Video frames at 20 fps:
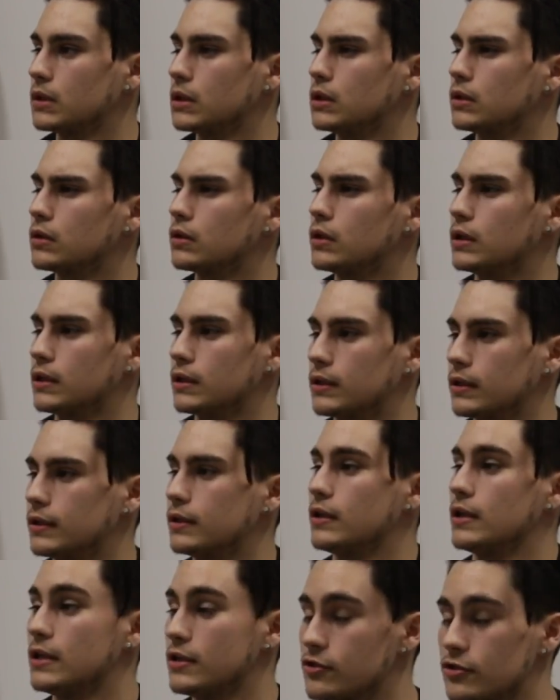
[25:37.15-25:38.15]
learning
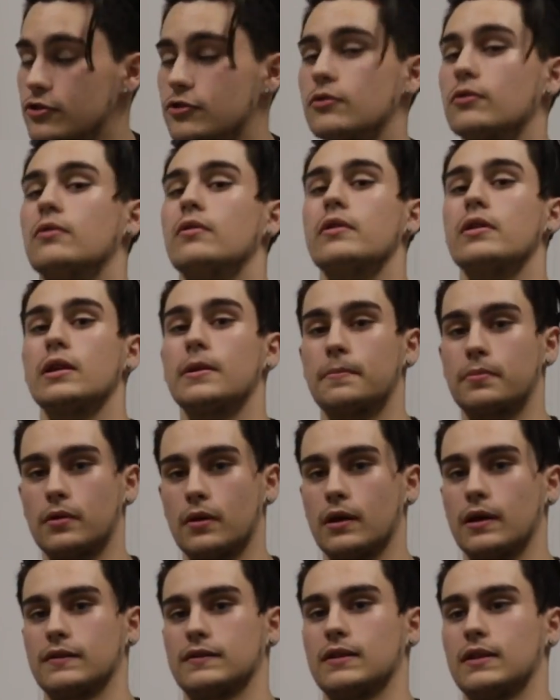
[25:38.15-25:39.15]
to enjoy the
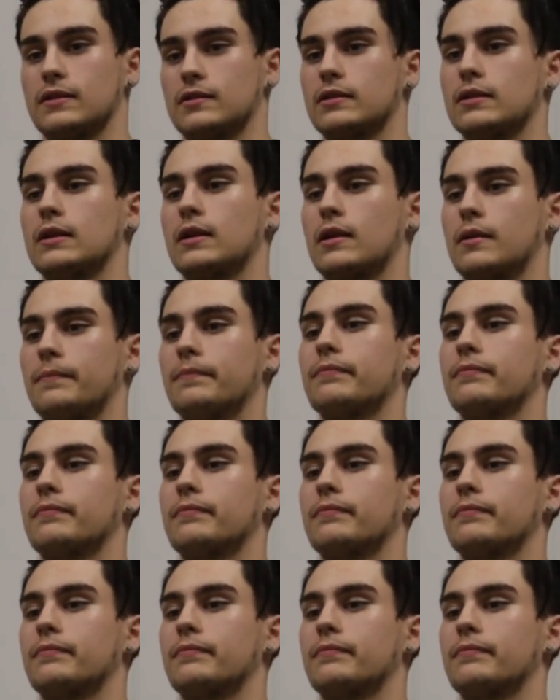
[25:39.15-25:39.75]
process, like,